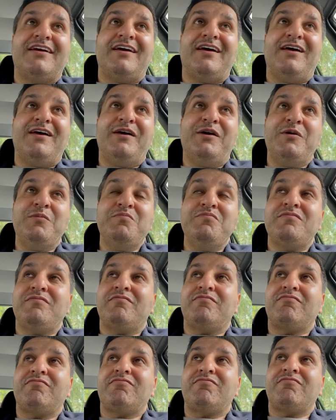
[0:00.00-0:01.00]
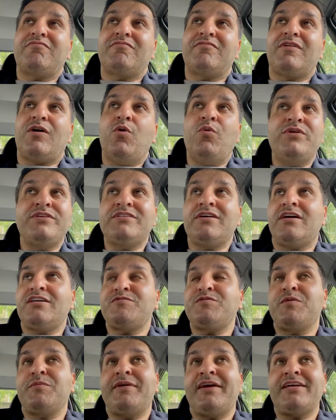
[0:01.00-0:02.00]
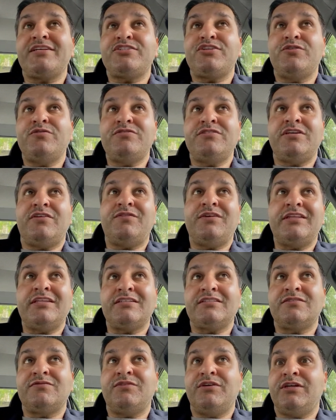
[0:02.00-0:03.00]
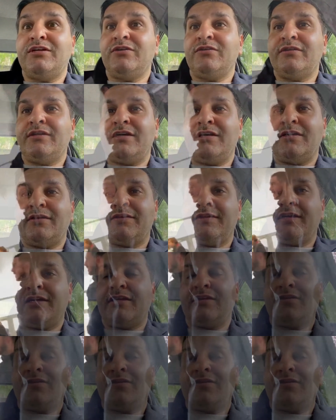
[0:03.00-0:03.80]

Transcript: always asked me about Chelsea. I think there's a video there that,